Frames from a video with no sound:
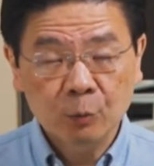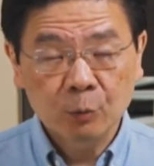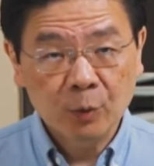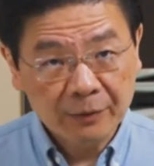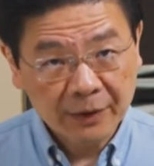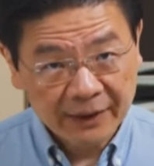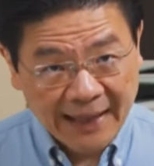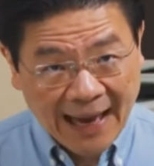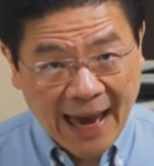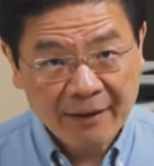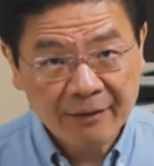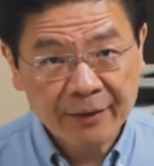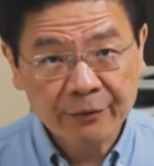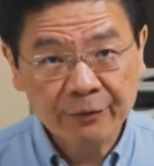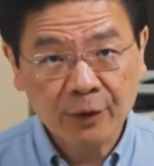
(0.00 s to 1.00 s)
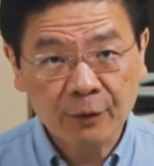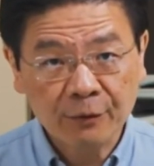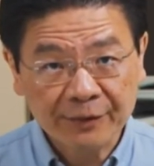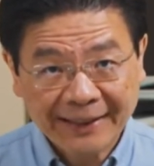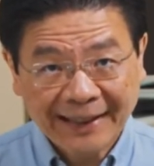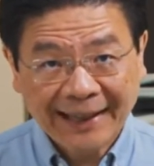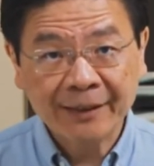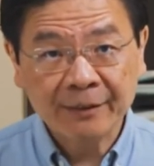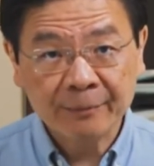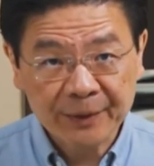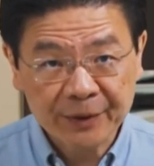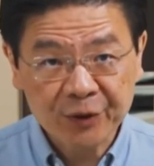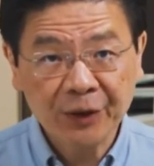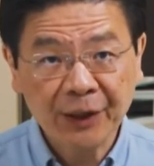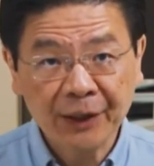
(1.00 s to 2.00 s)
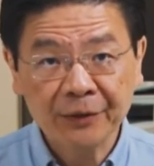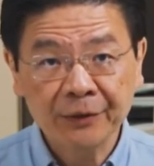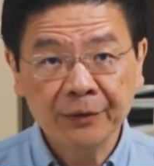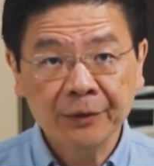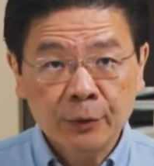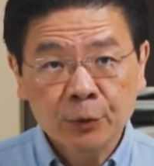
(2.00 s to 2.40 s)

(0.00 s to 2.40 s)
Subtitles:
with a tariff of 10%.